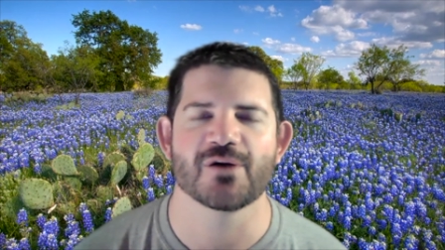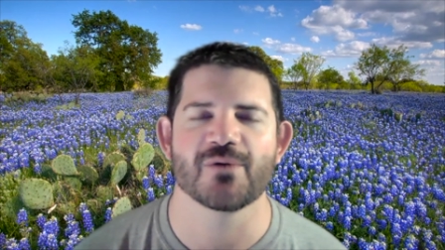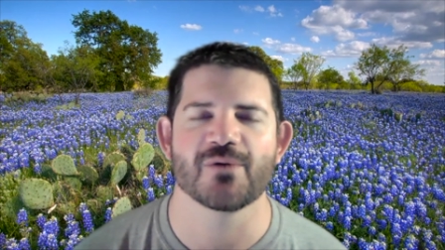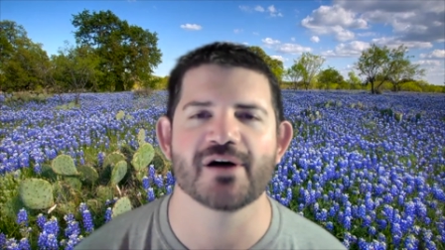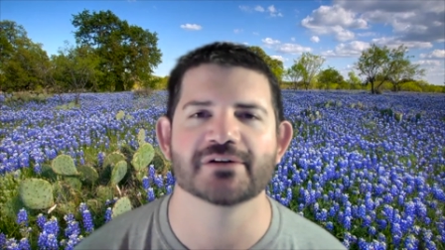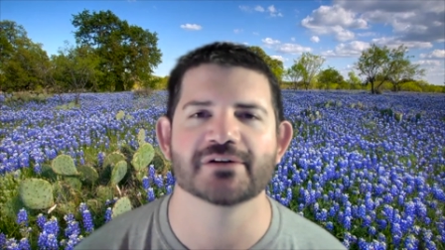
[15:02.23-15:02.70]

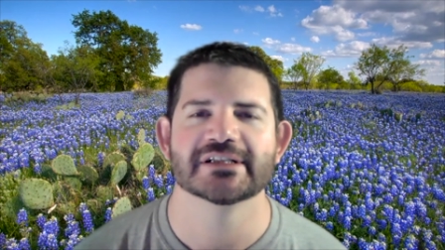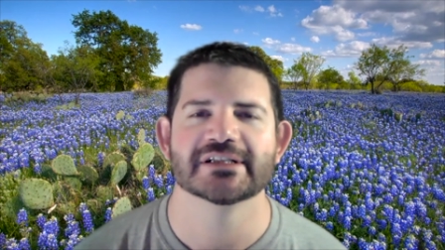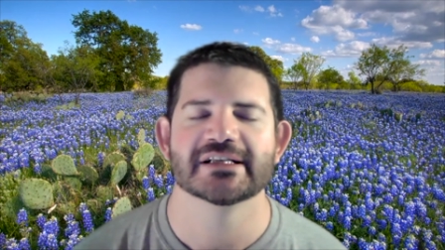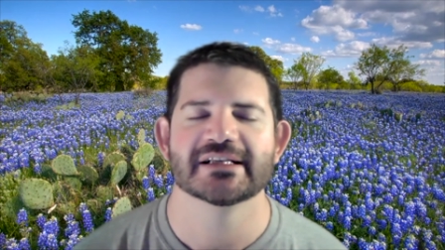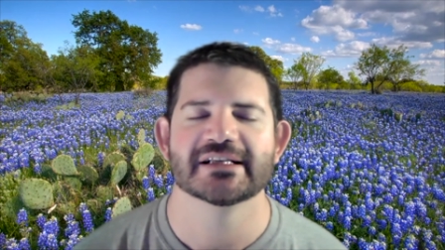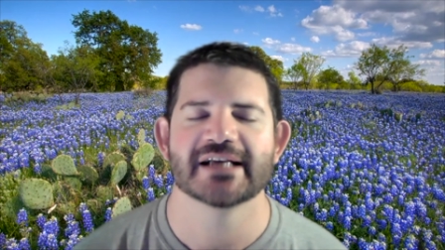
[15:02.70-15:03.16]
while.
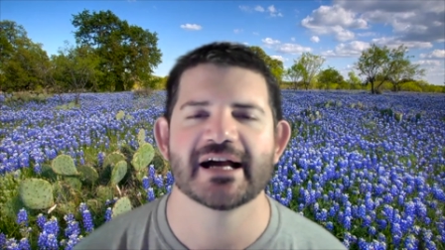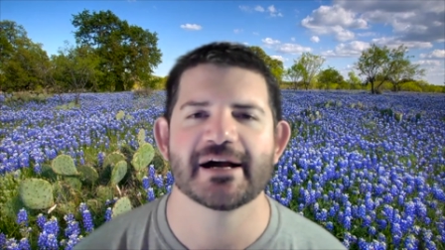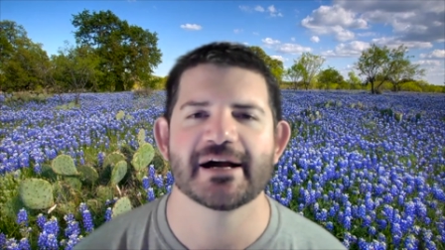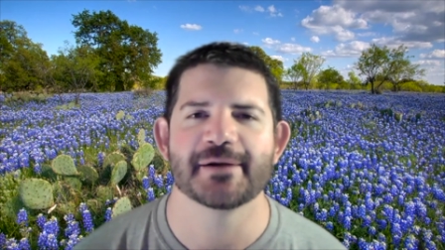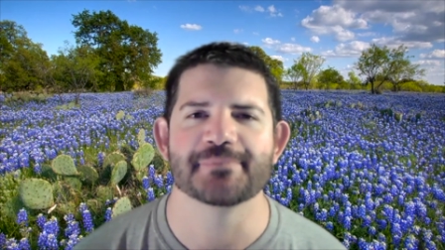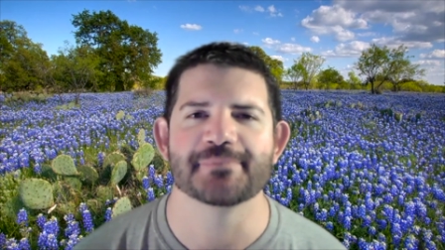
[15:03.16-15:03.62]

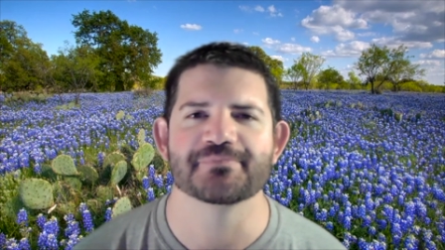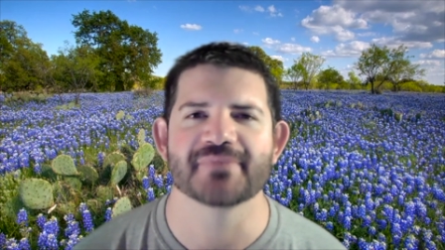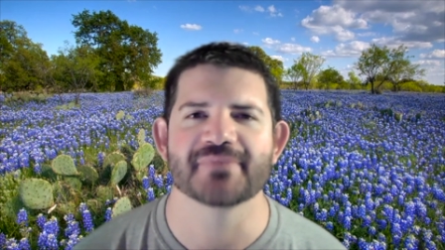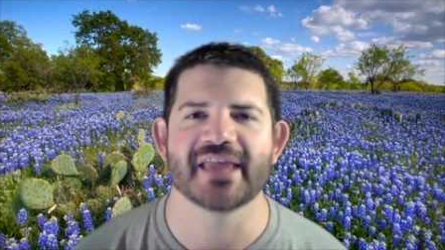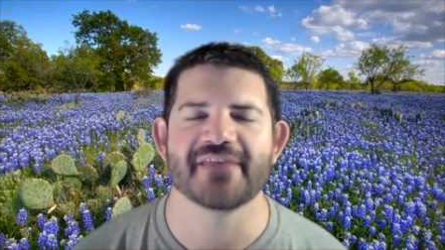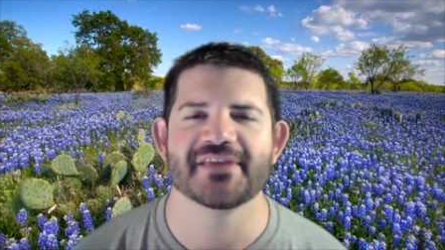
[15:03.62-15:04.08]
Um,
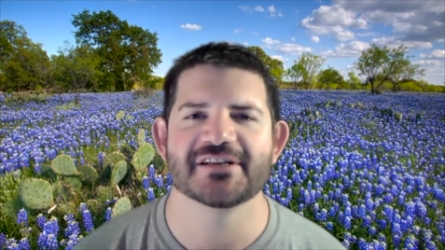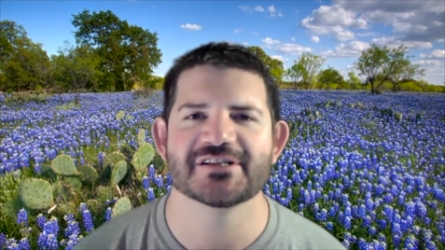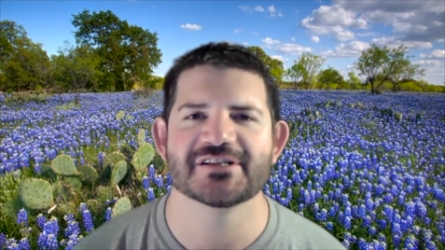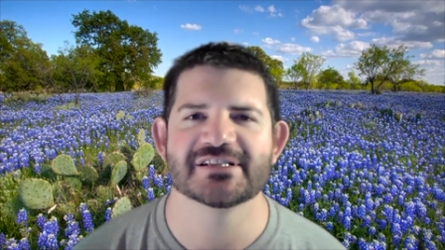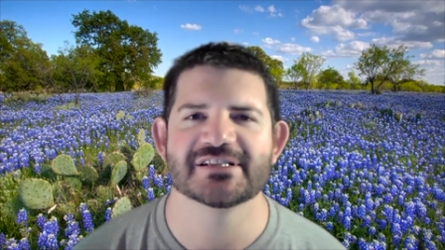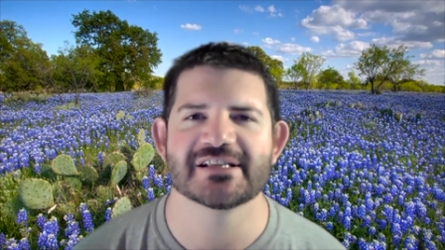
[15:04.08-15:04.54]
and then
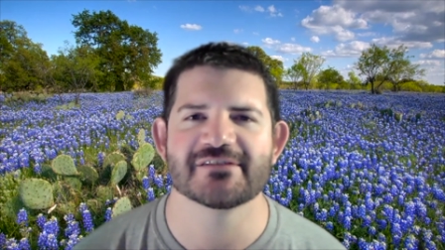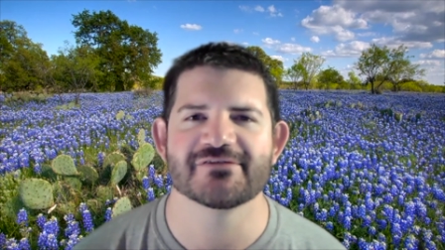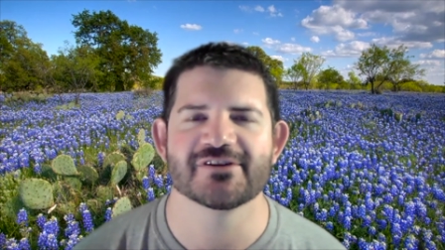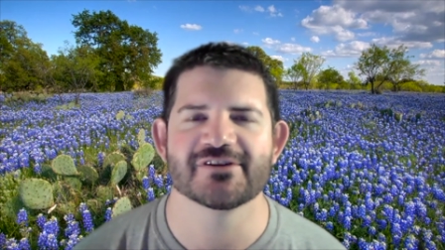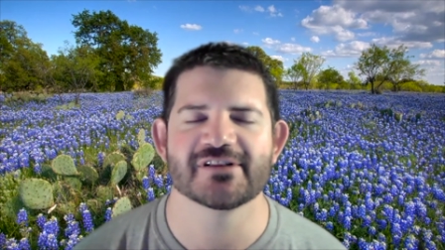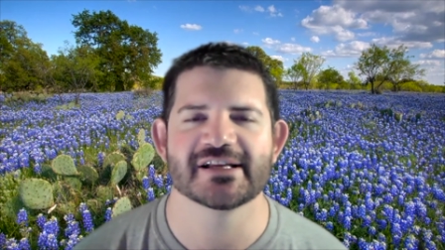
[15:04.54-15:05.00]
just didn't
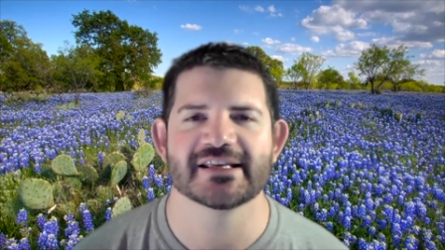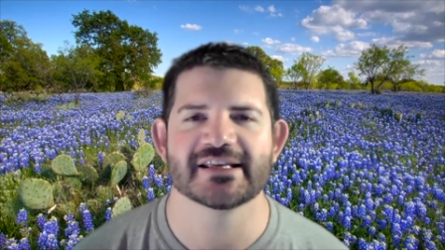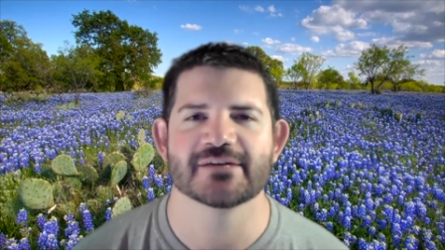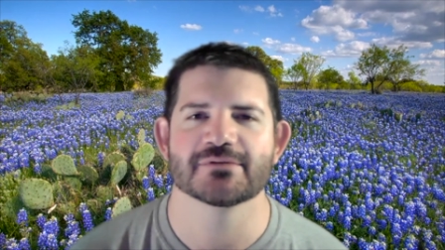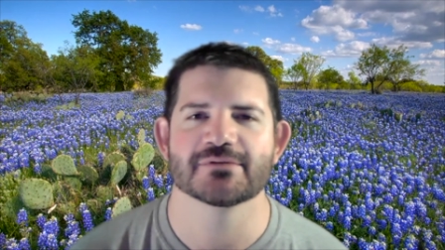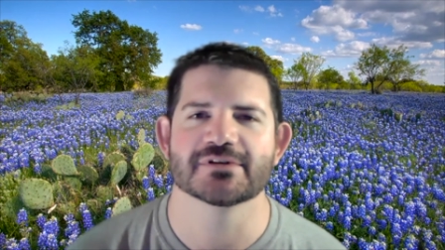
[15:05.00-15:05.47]
feel like
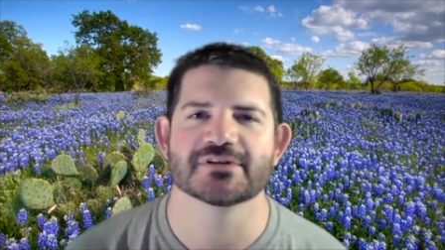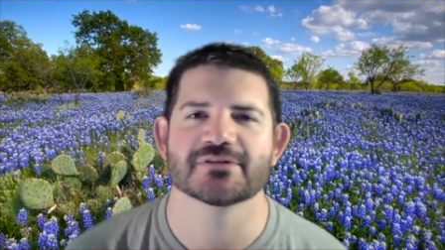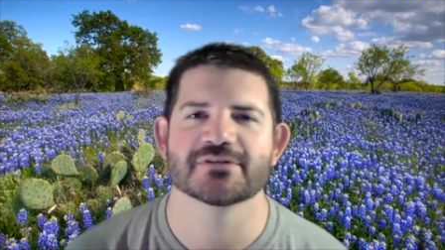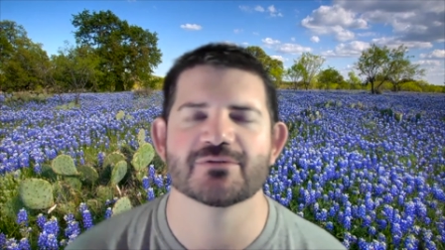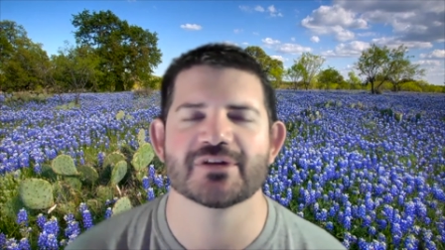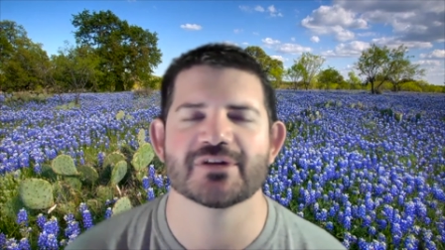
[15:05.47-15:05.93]
it
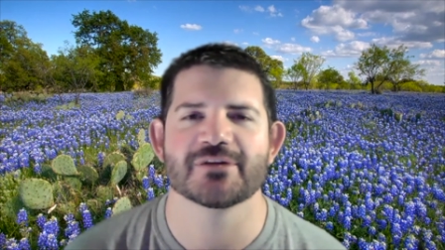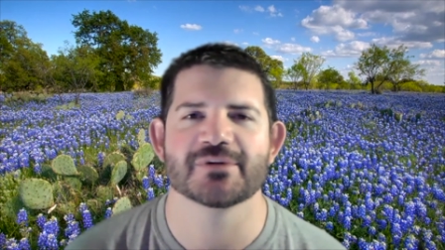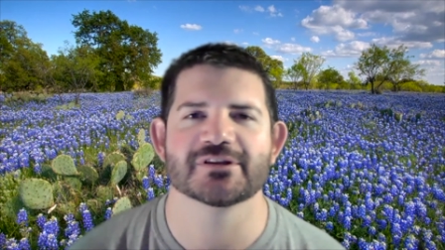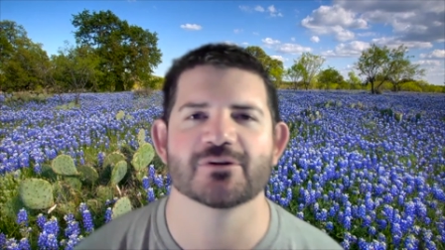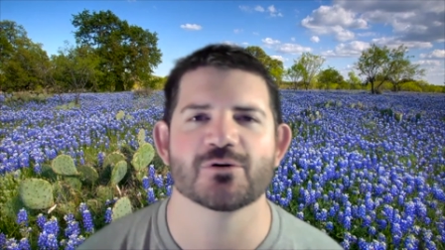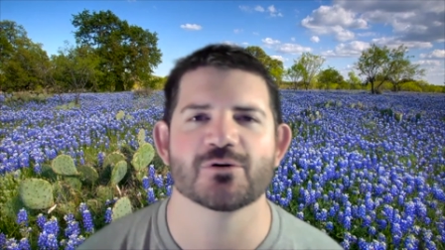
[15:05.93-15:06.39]
was really
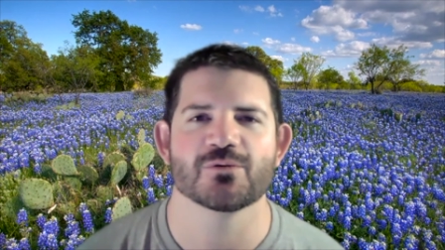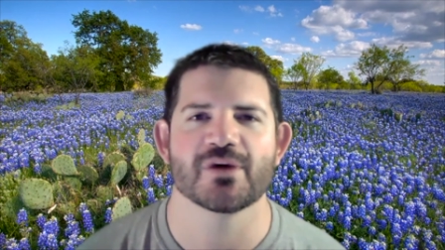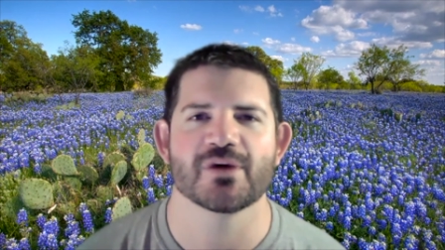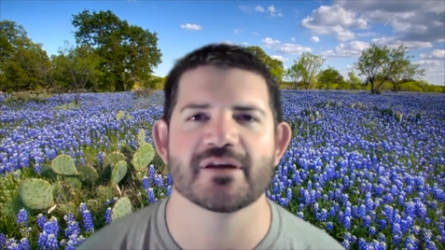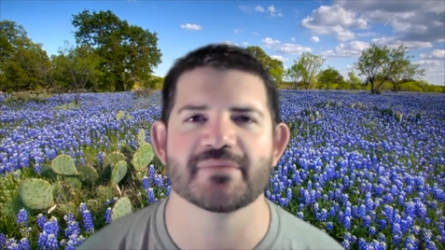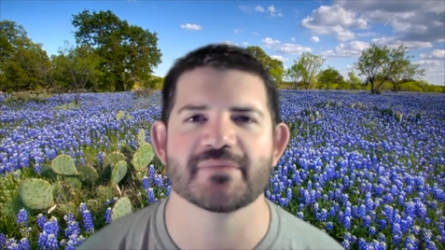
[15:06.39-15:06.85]
what the Lord
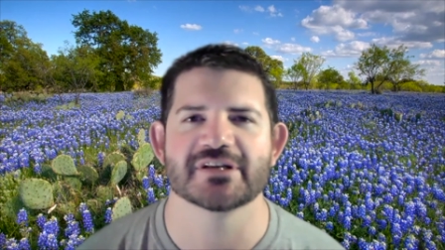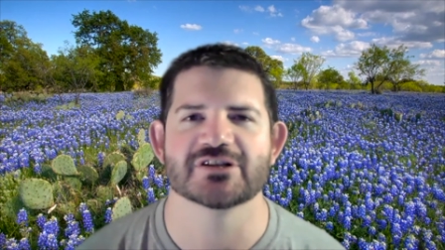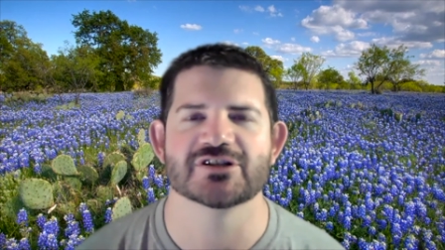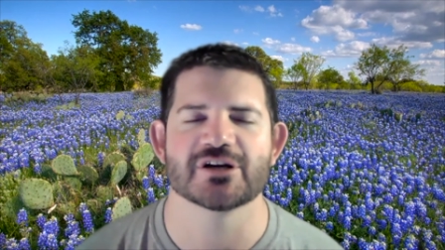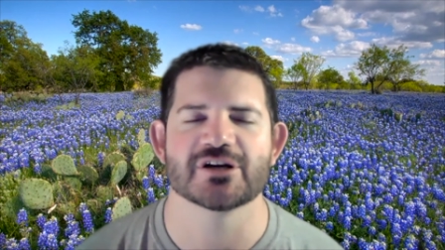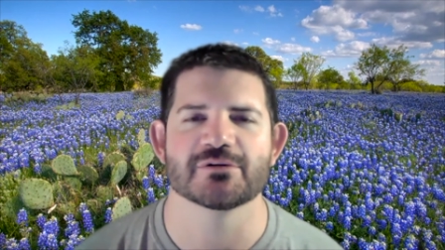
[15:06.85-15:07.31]
wanted me to
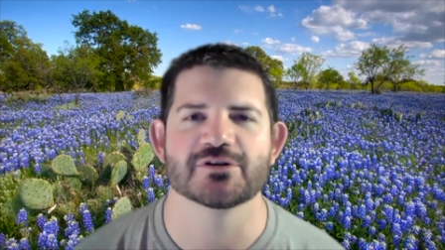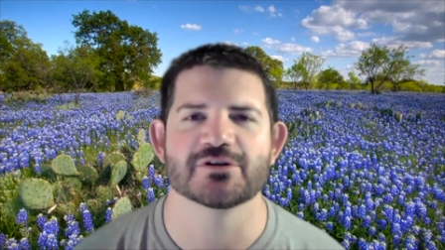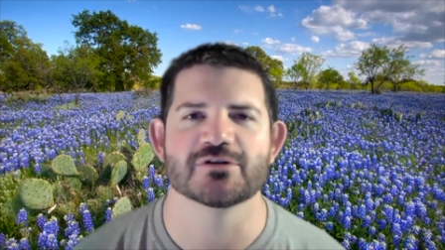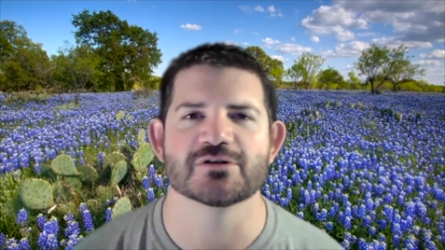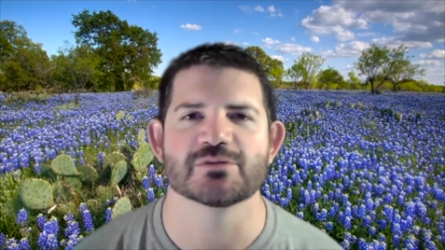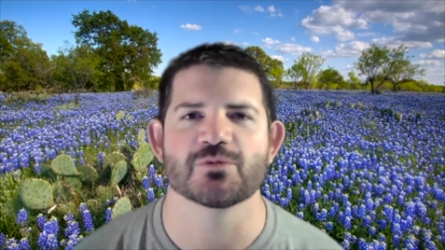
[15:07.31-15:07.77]
share with
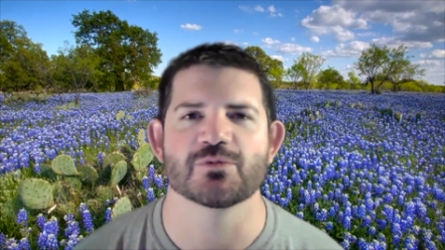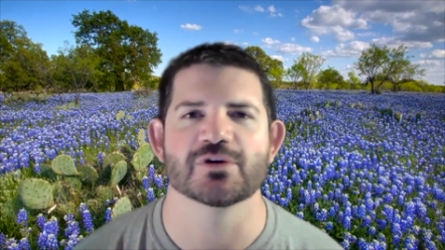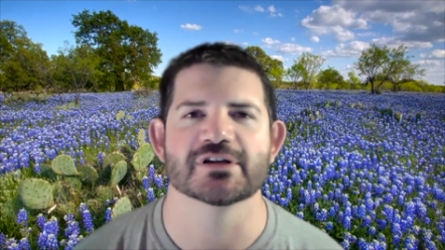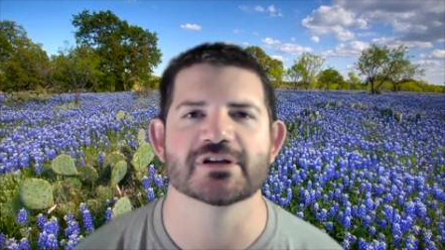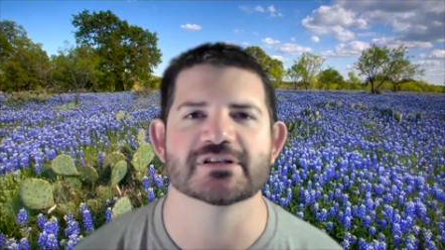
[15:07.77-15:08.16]
you this morning.